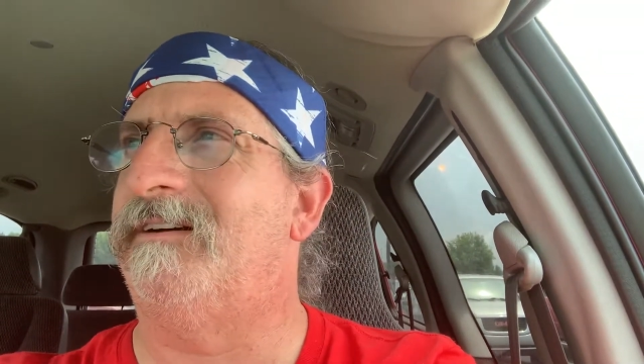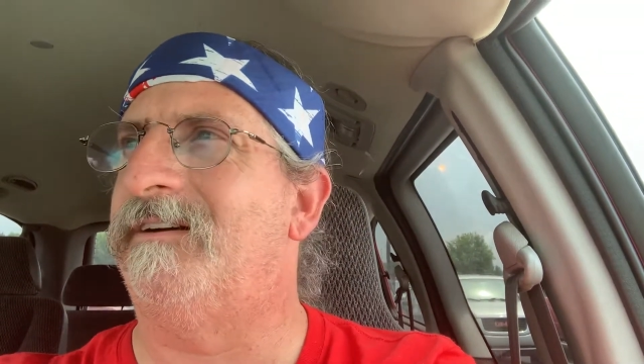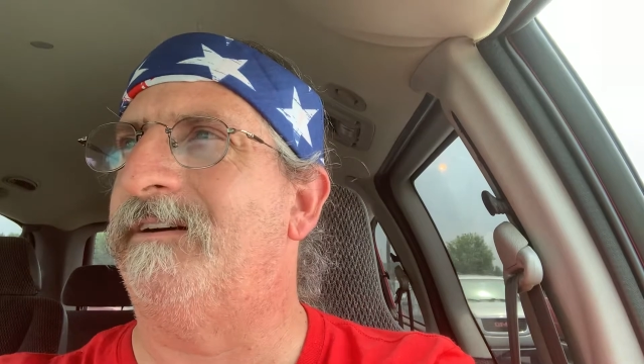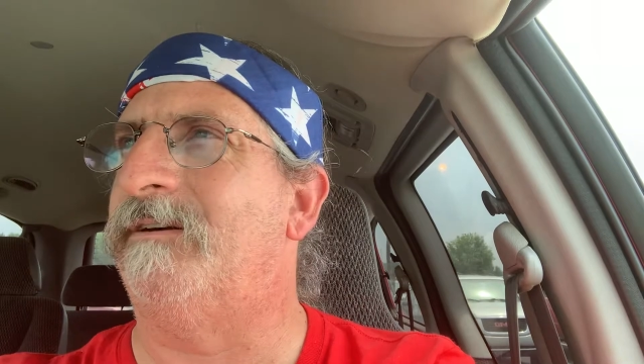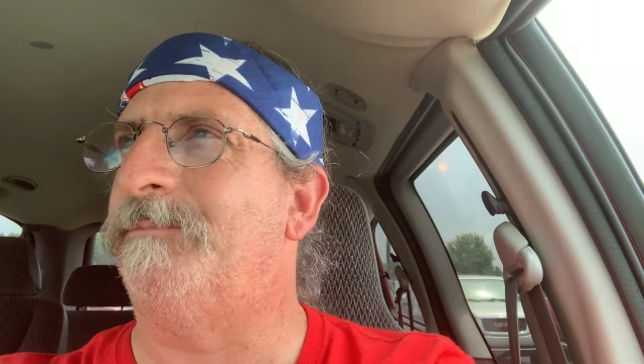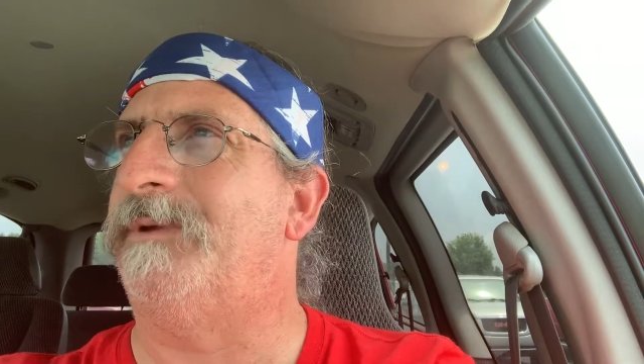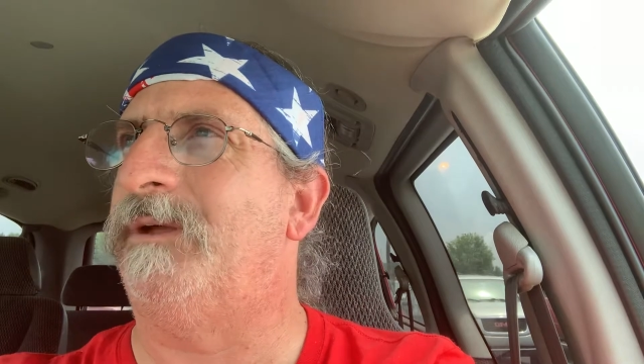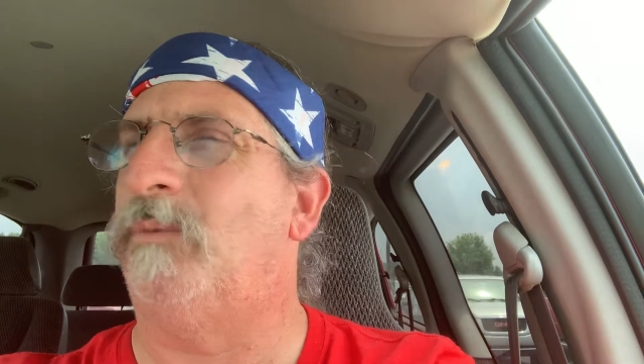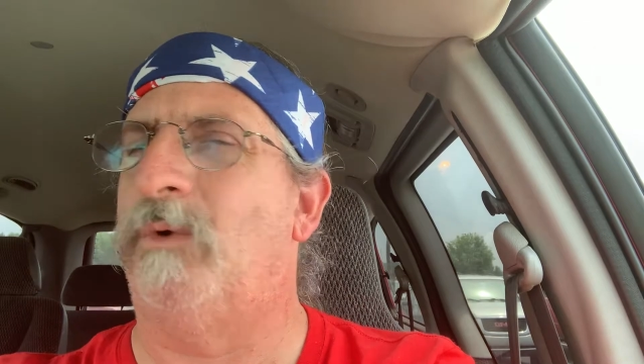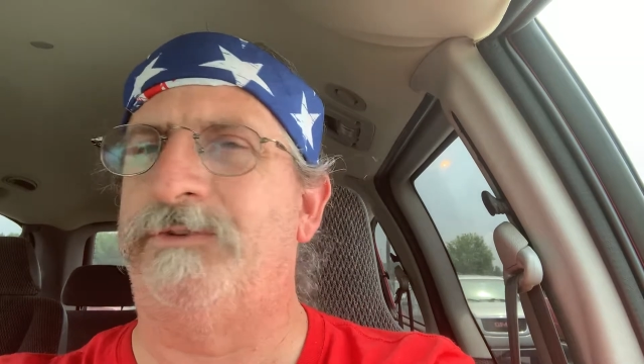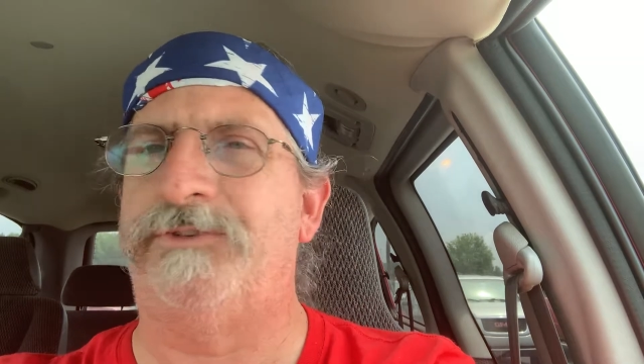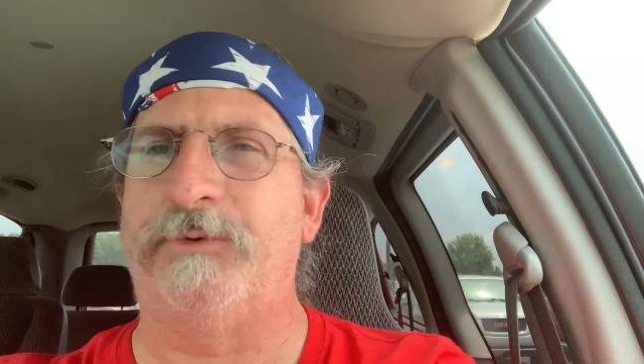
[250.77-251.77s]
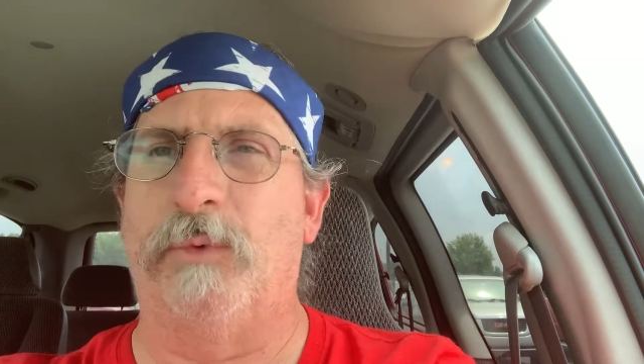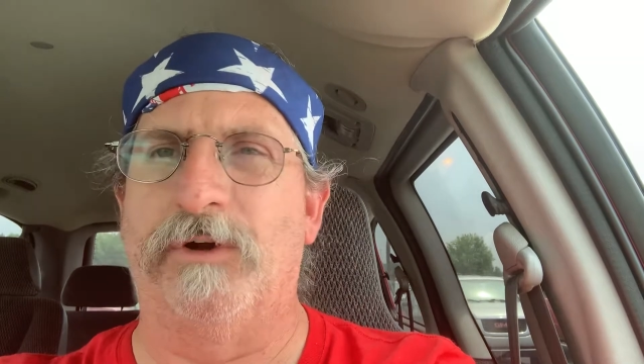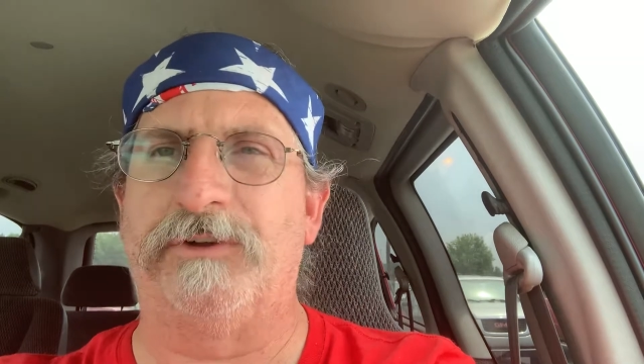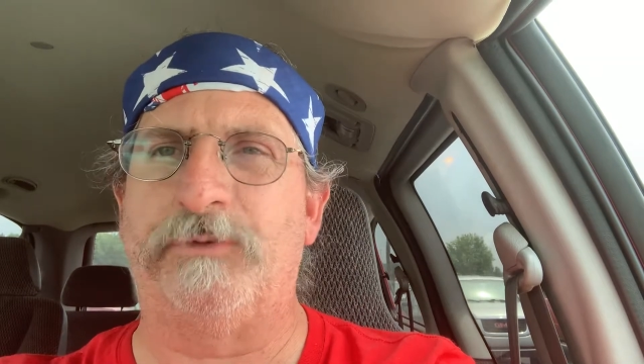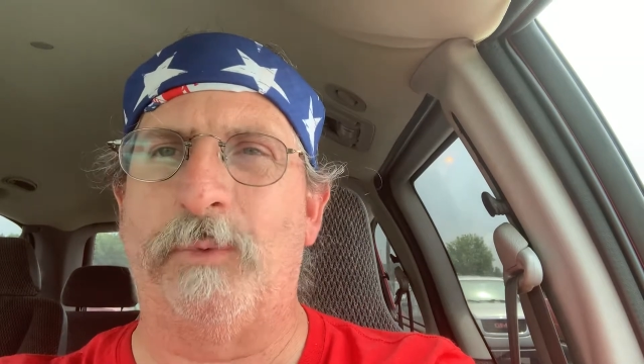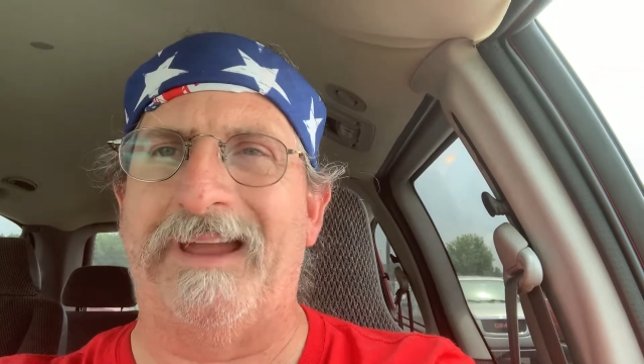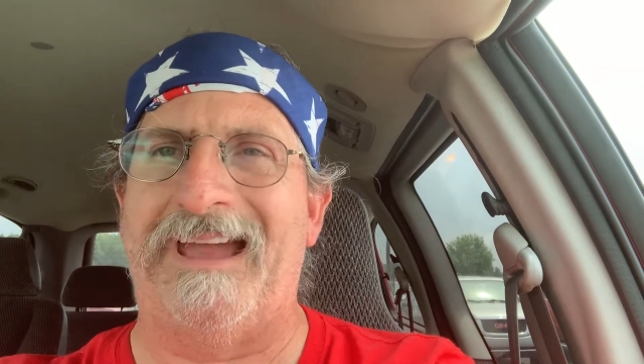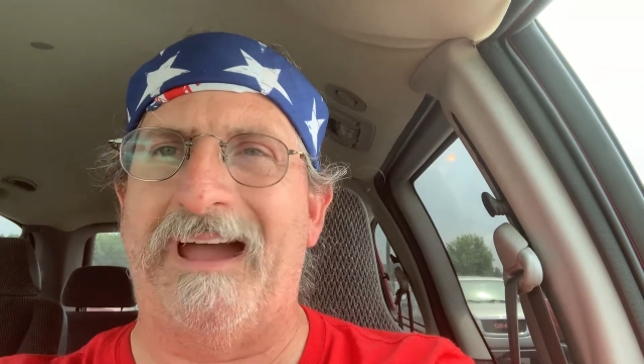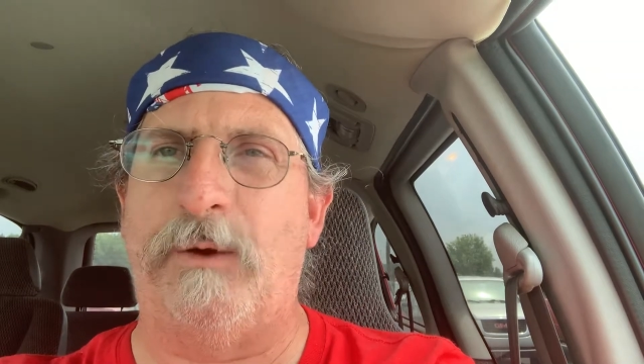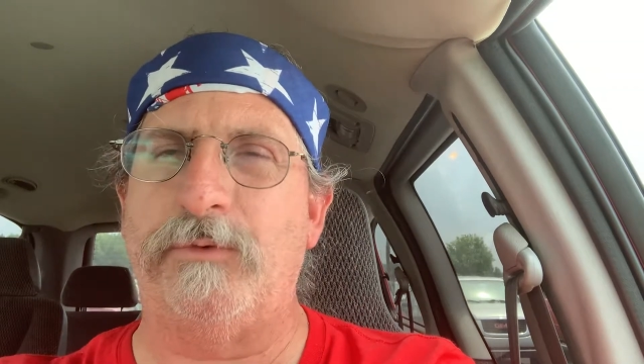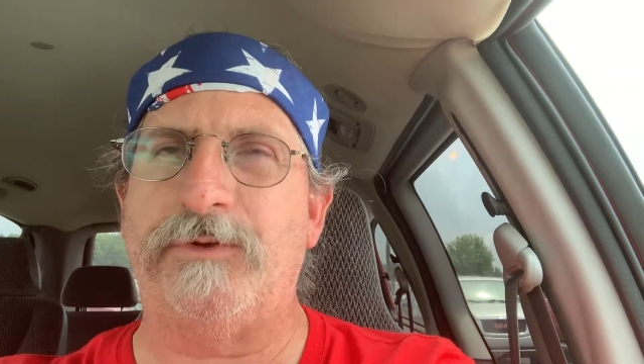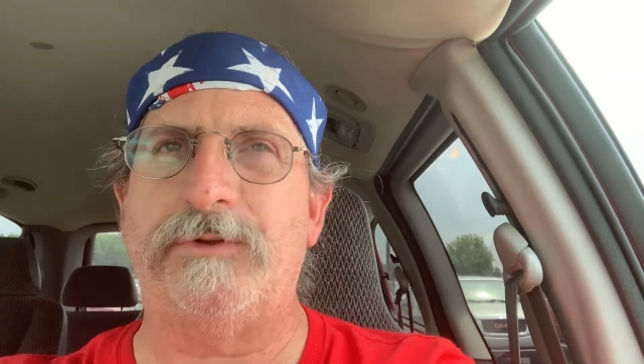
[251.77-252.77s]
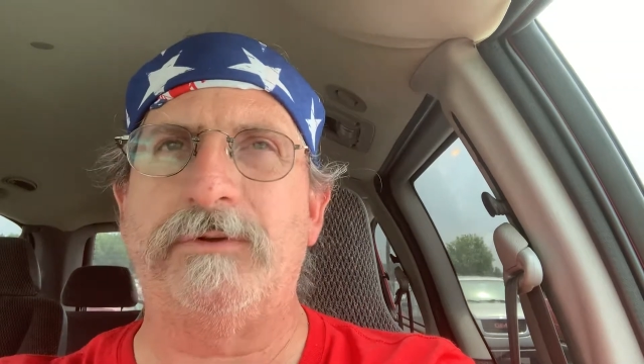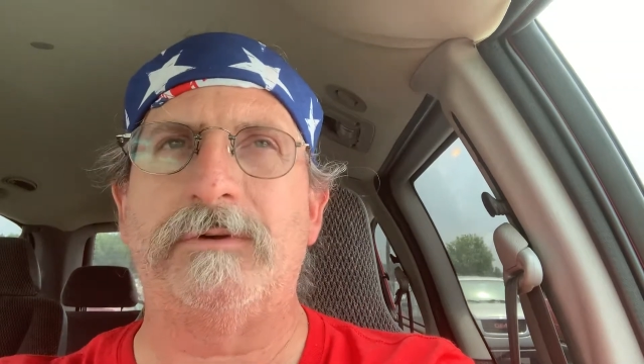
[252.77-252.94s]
Um, it wants to work its way out.